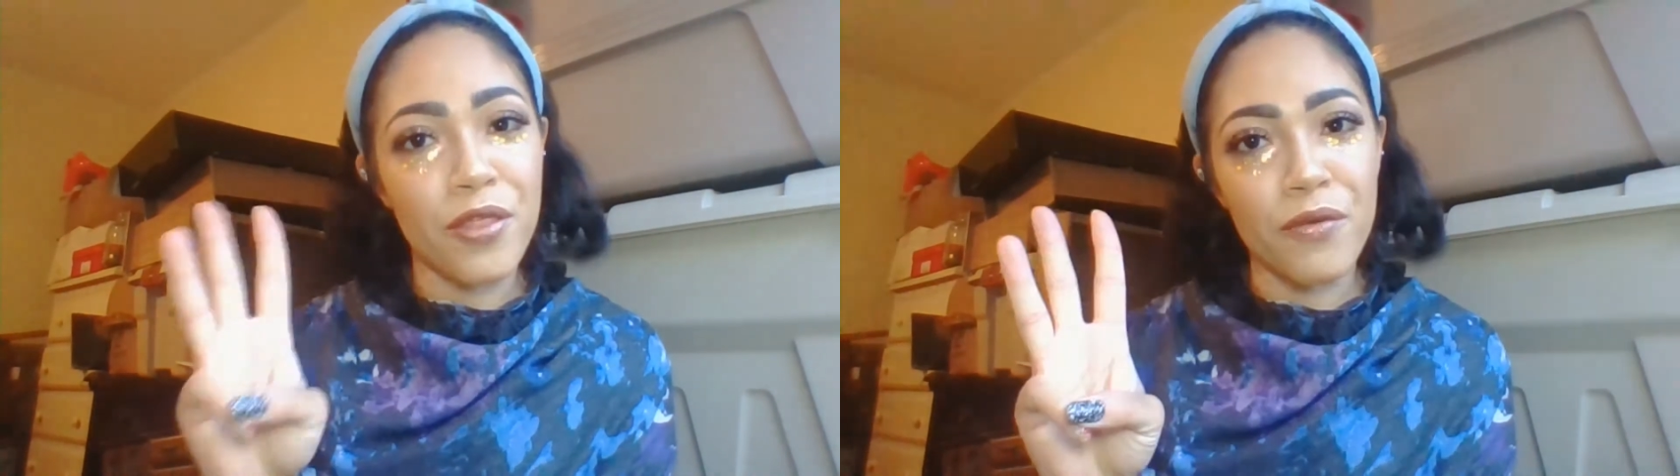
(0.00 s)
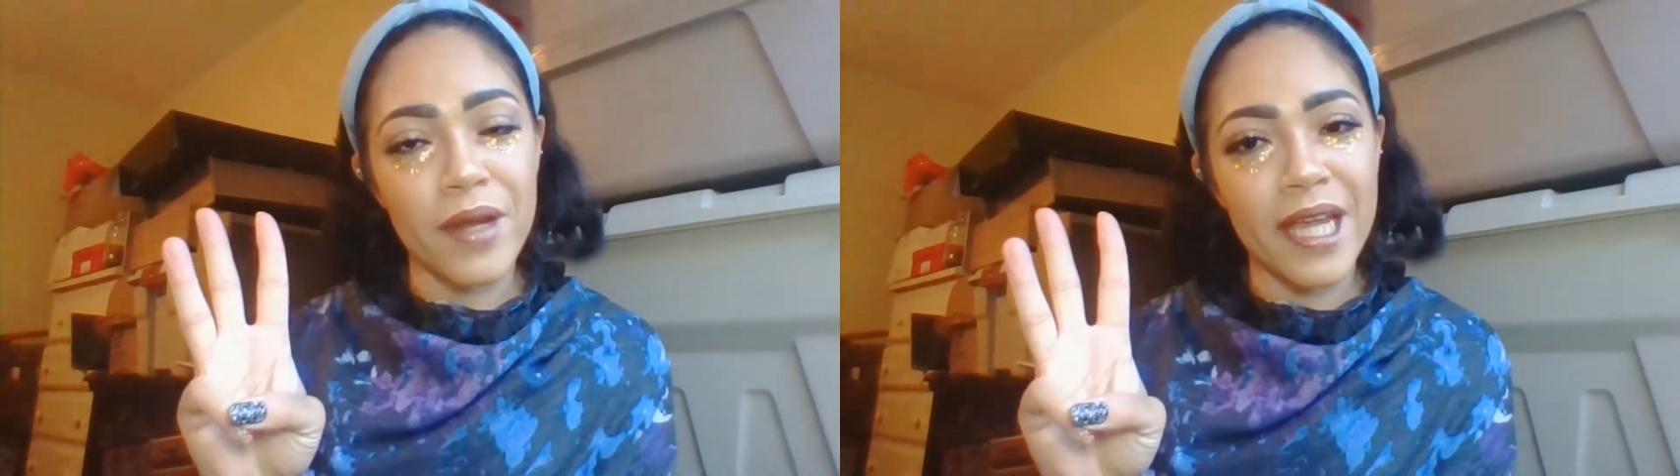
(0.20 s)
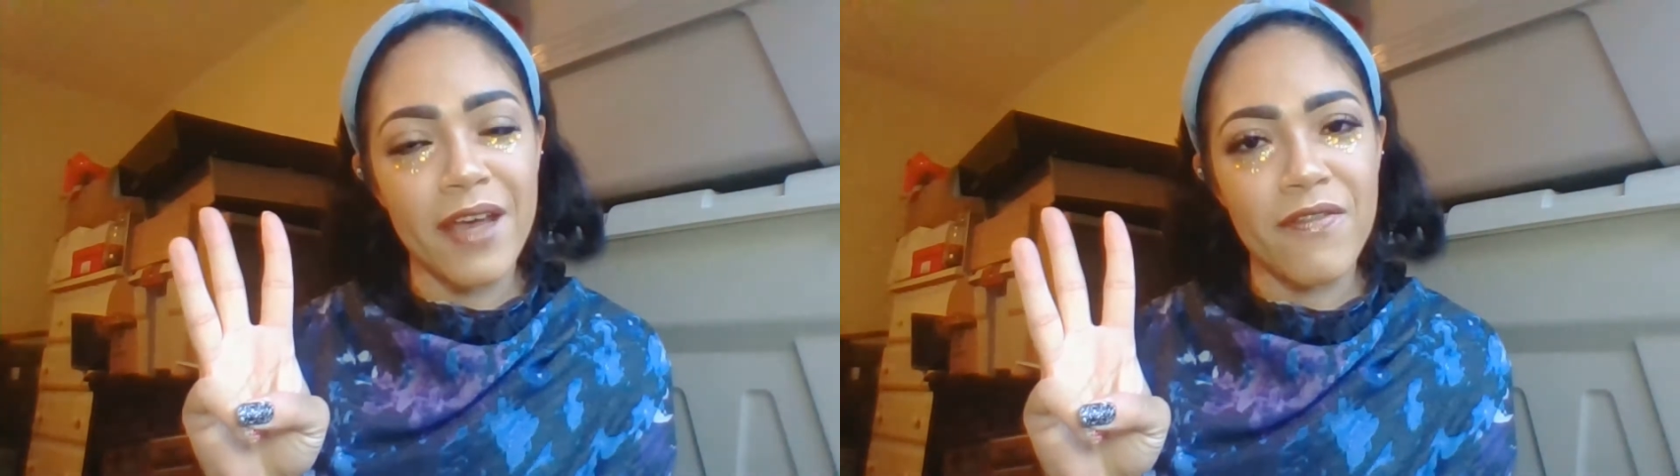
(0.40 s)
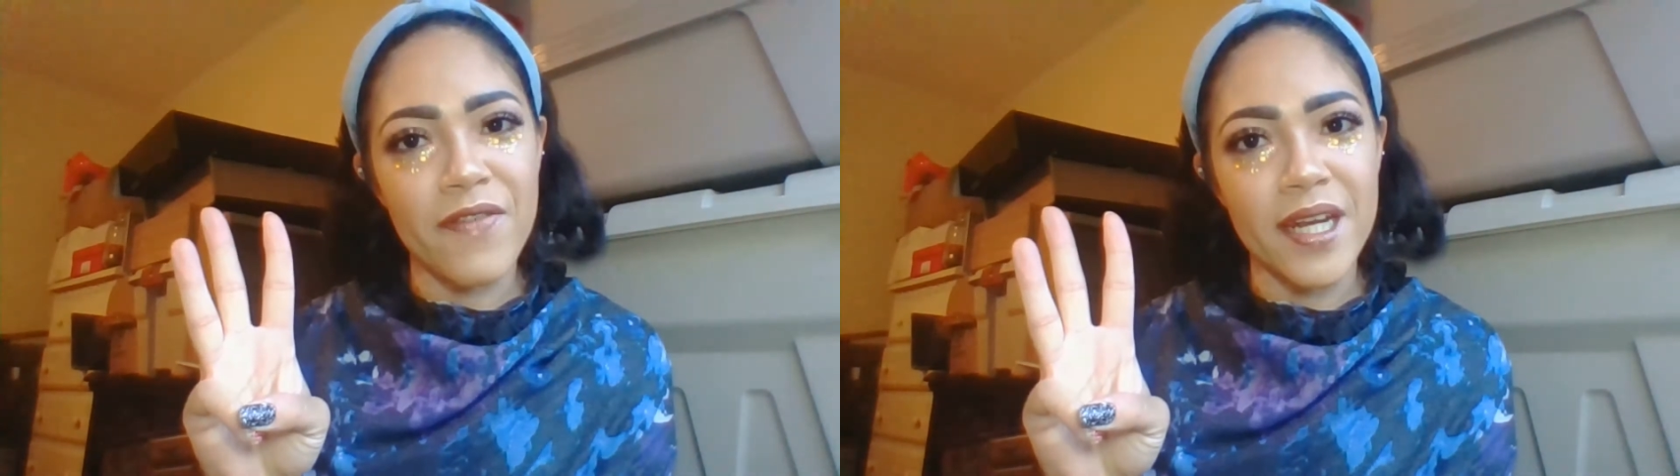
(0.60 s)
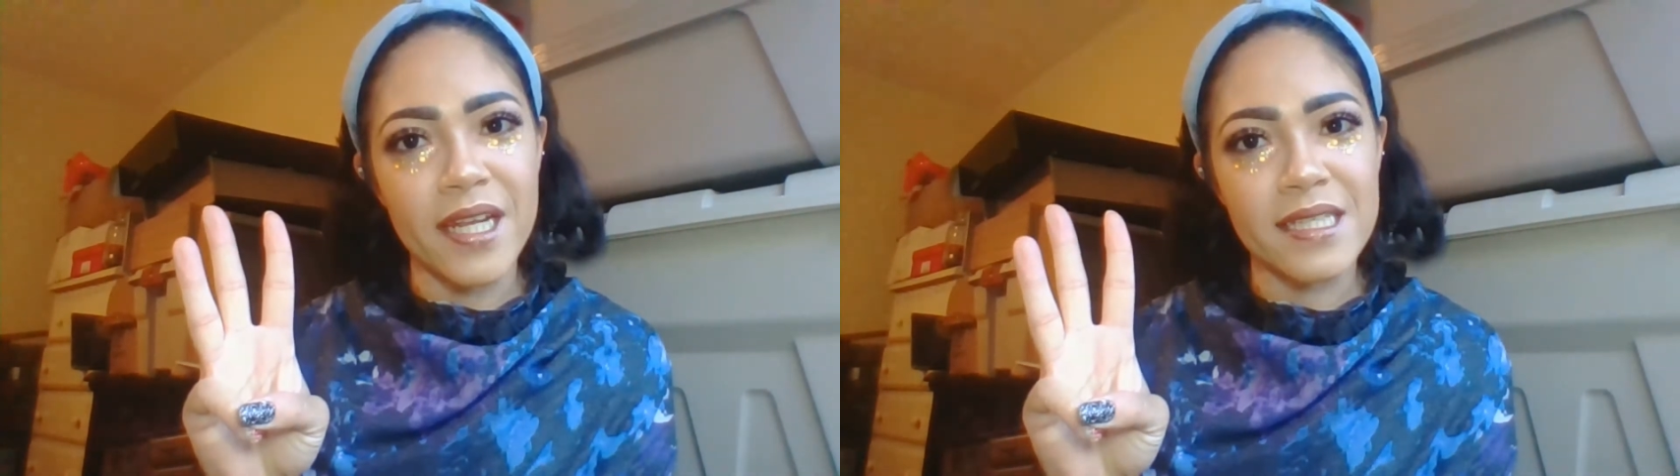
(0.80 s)
3
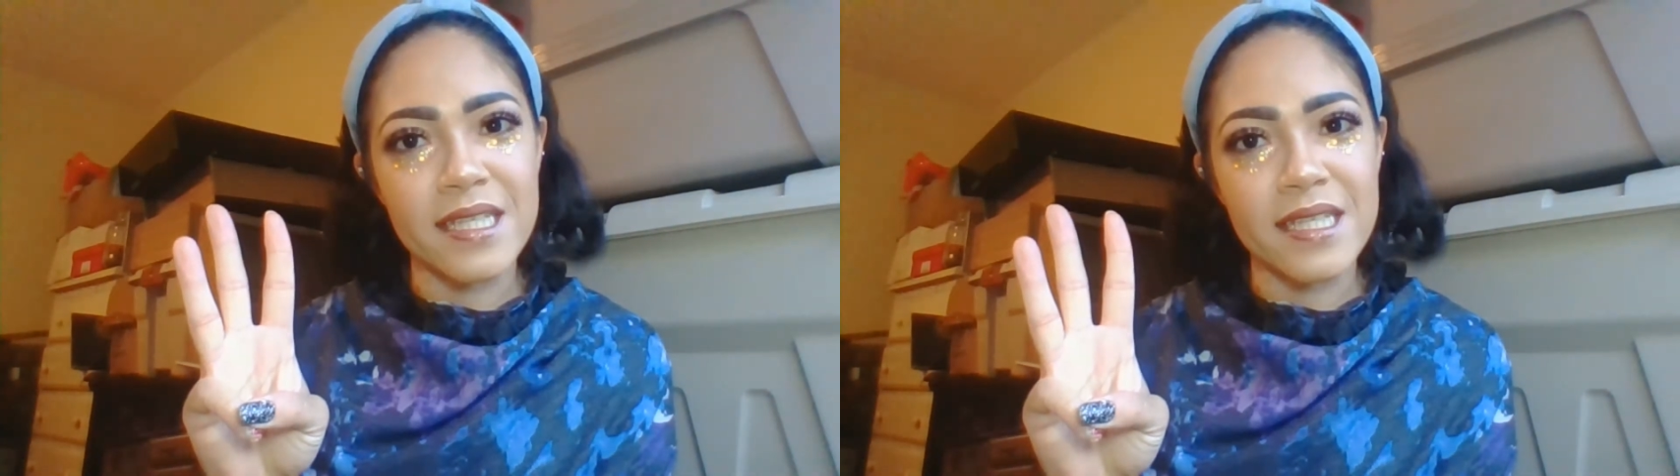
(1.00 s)
fitness